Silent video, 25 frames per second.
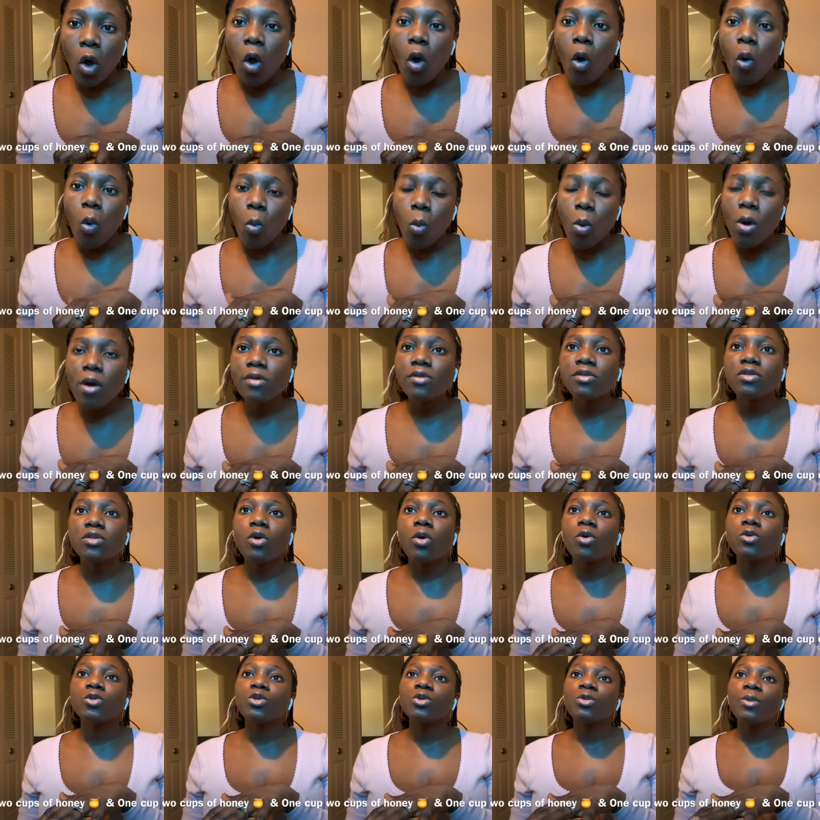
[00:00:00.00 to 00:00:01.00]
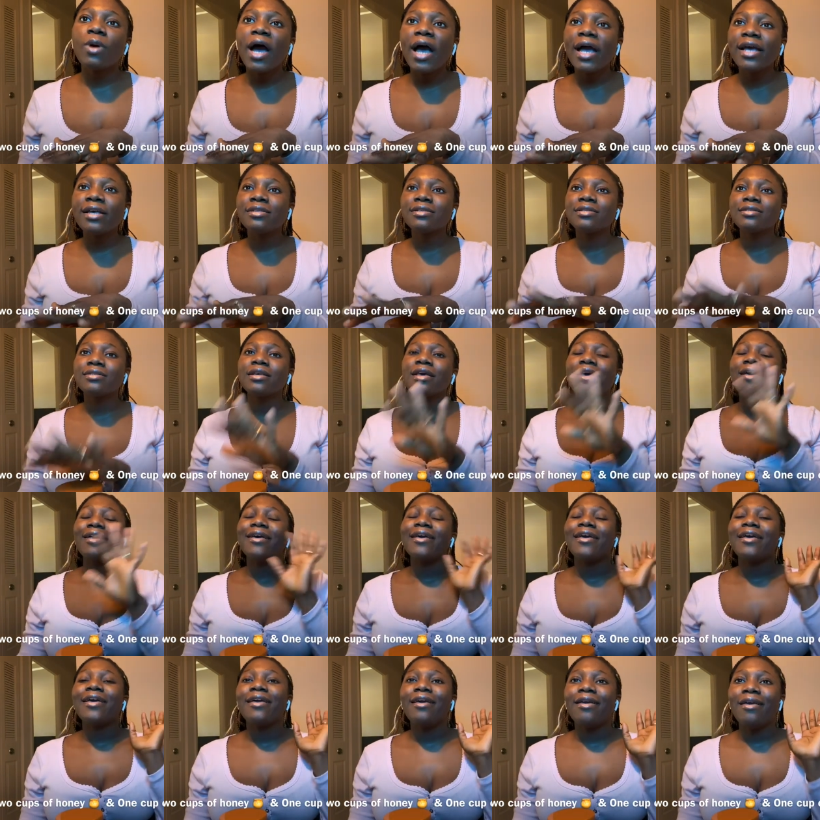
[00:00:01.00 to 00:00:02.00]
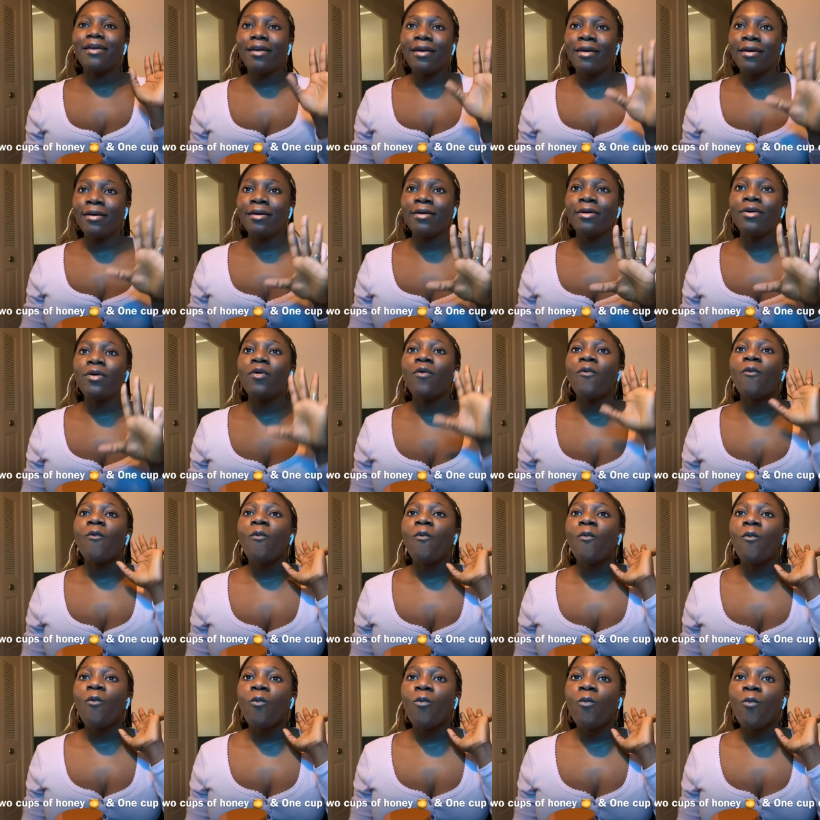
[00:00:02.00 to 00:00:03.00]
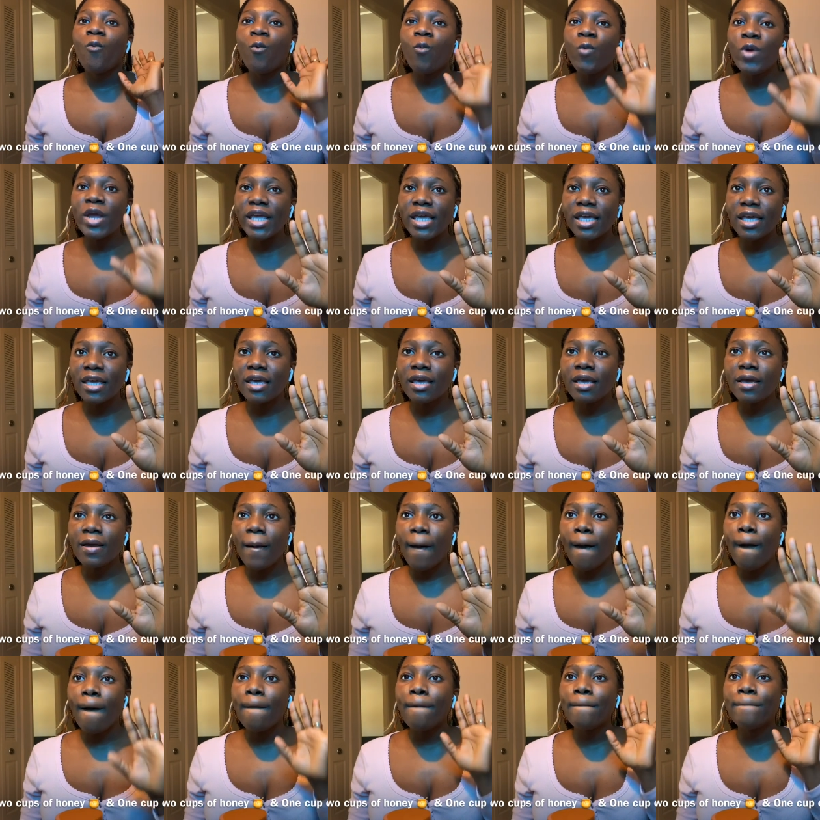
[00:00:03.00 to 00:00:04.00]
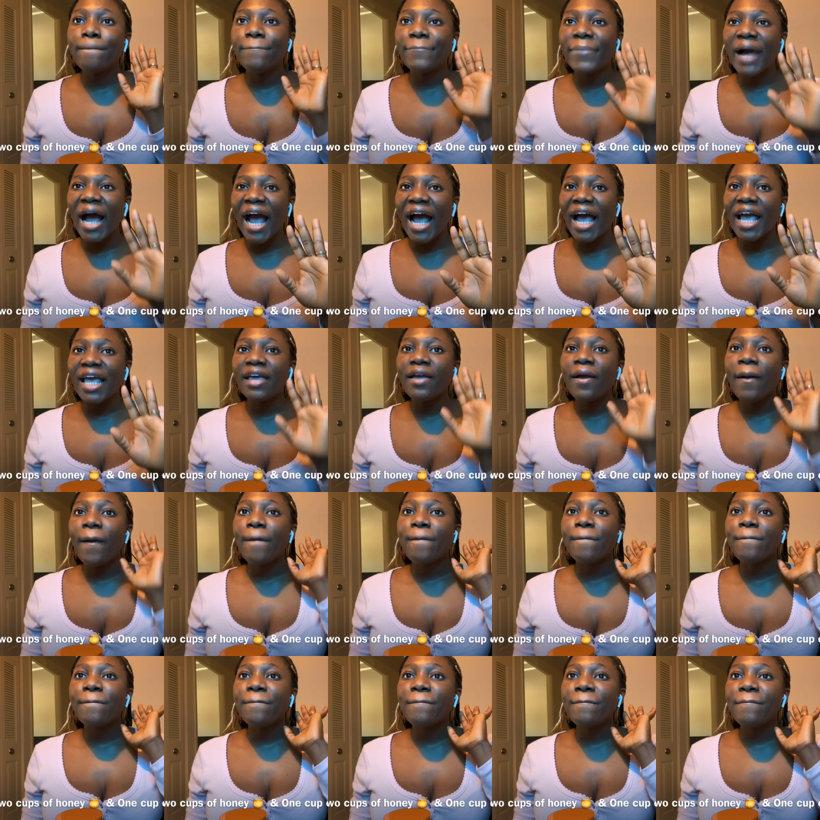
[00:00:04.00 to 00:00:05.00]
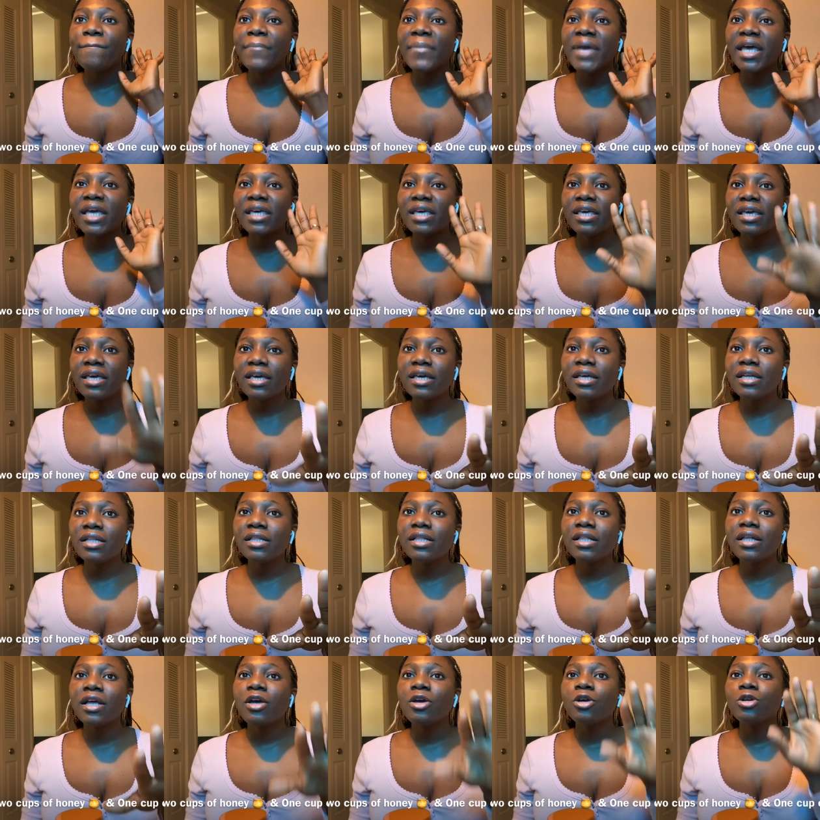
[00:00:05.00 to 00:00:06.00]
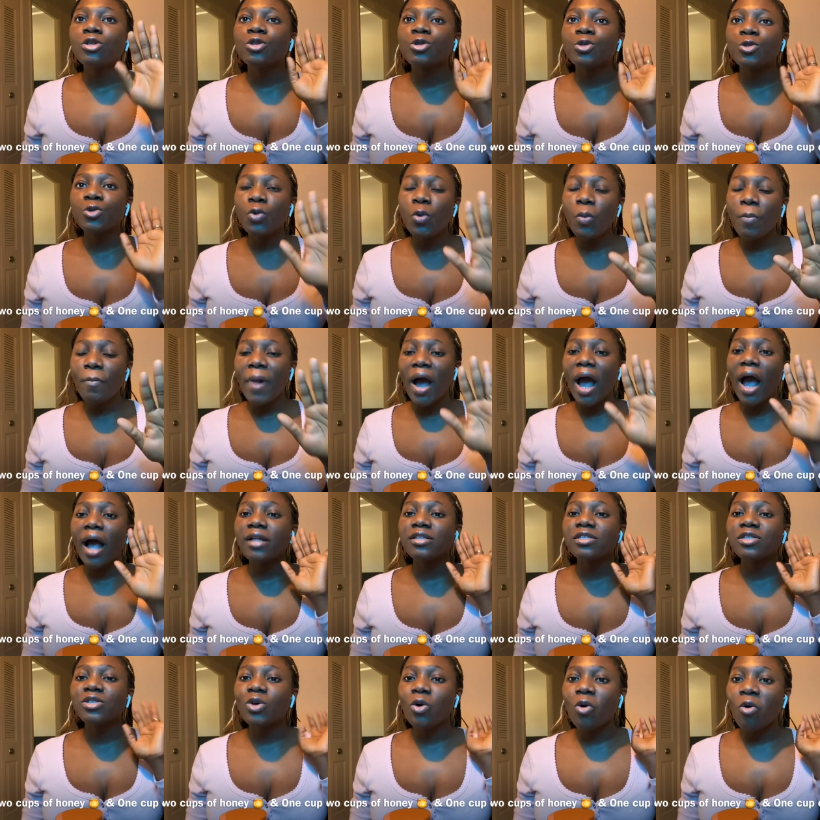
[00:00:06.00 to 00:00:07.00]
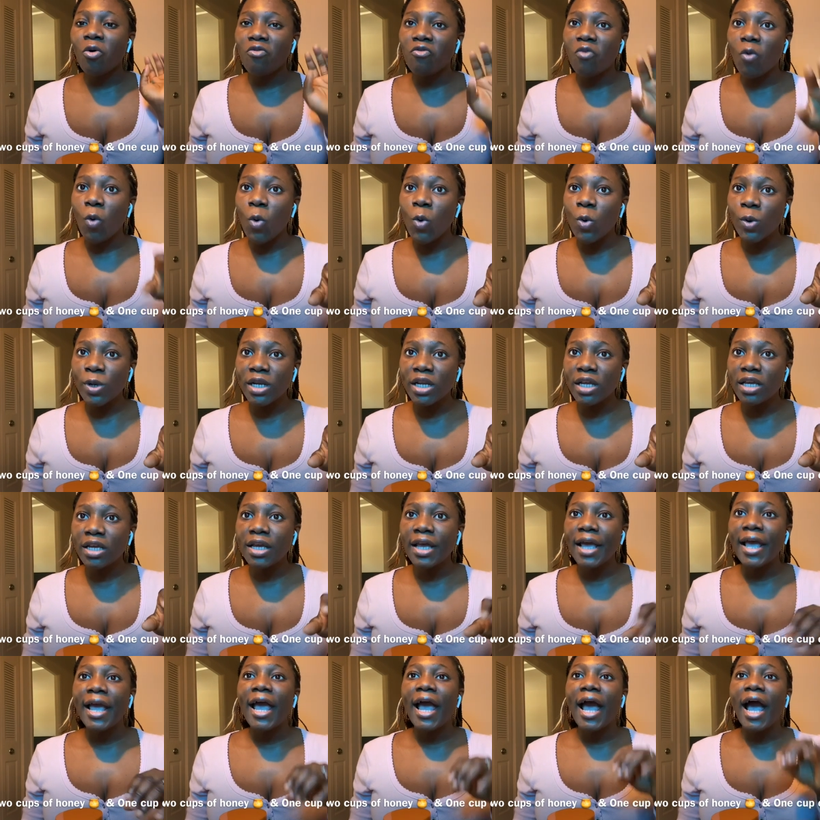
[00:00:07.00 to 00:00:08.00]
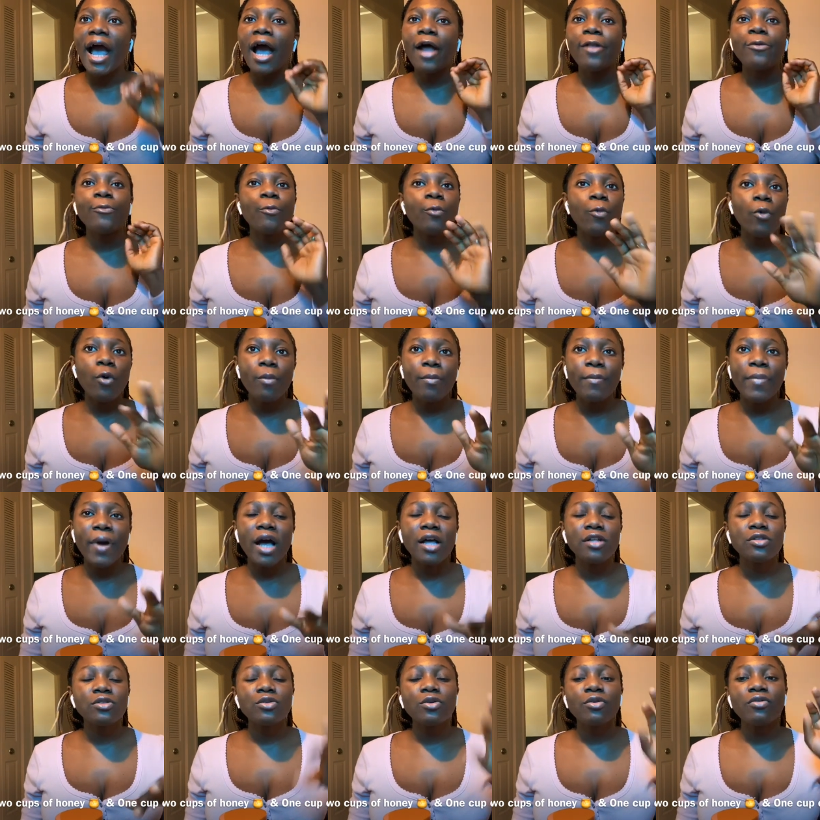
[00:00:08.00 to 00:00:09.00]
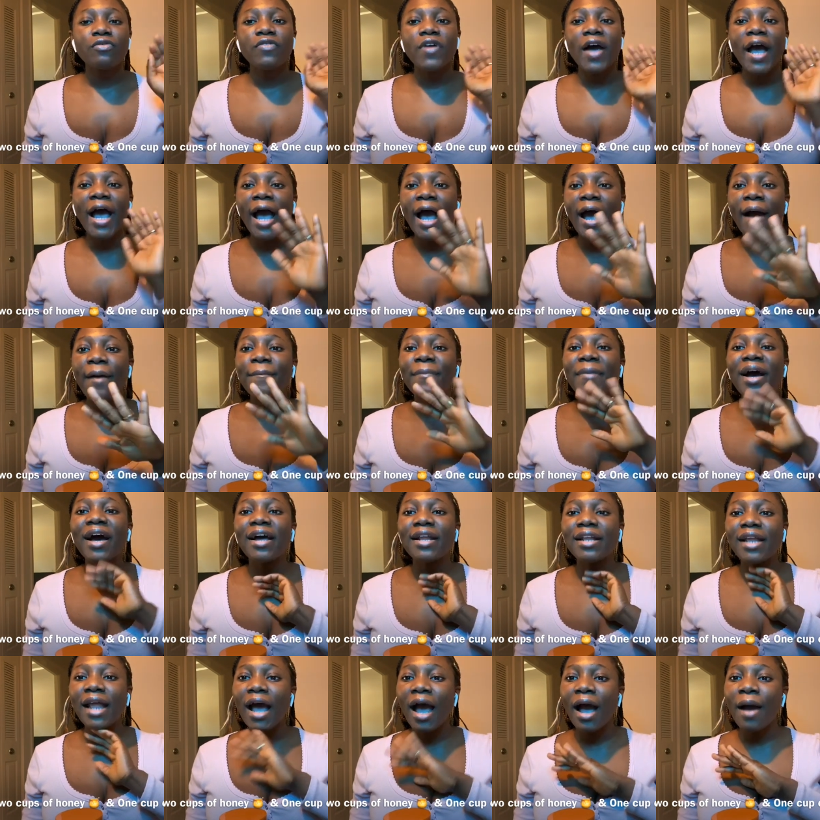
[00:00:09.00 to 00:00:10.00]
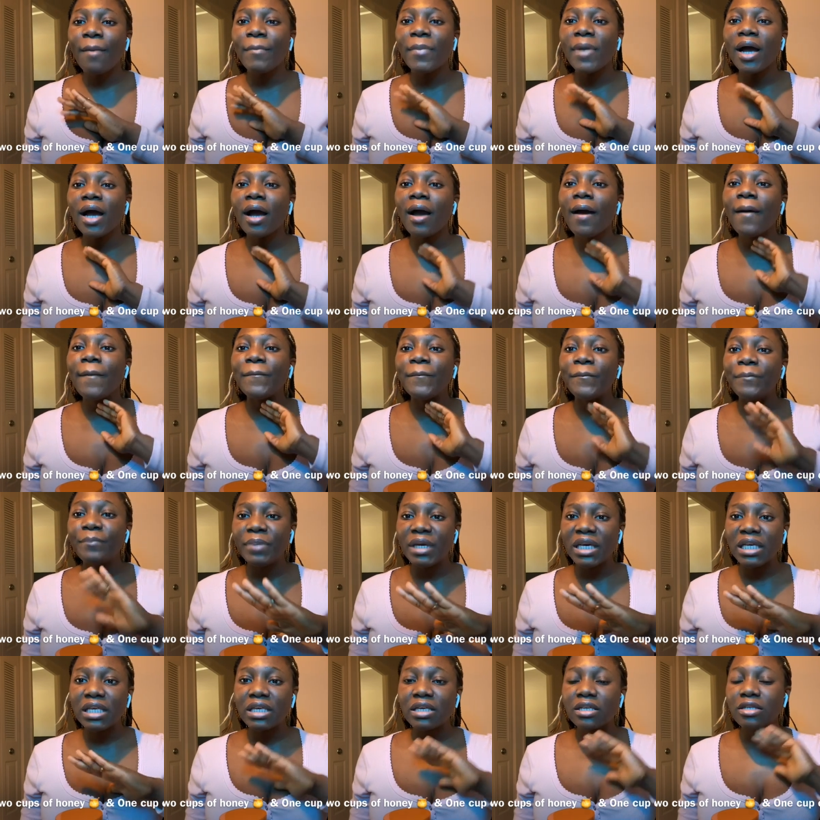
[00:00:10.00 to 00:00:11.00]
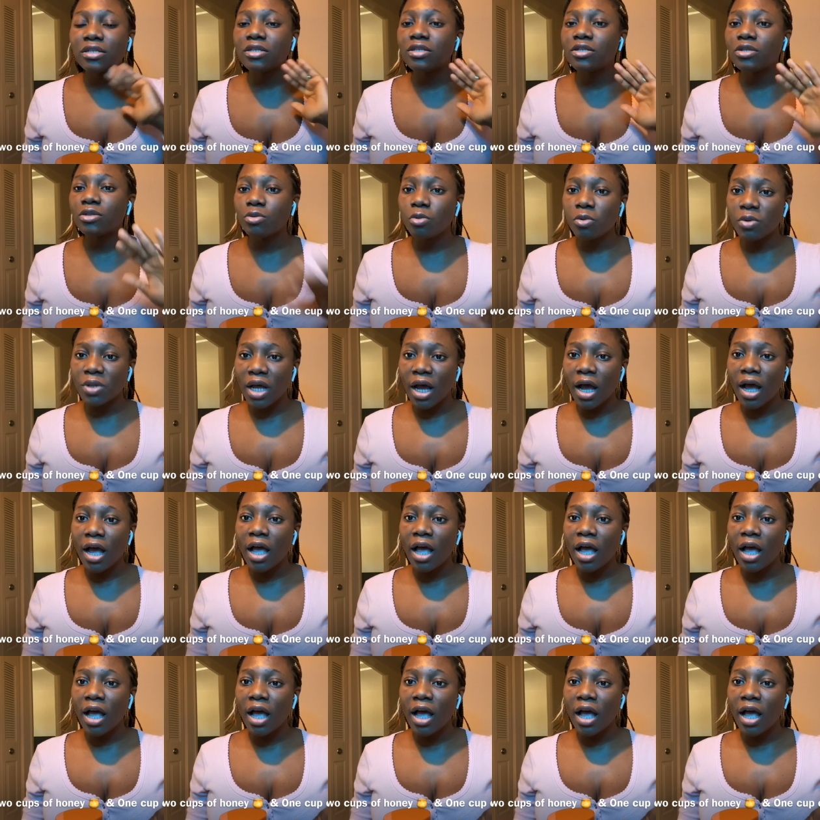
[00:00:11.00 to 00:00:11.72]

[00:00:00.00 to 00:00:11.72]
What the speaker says: Once or twice a week by making 2 parts of honey and 1 part of and Ama baking soda.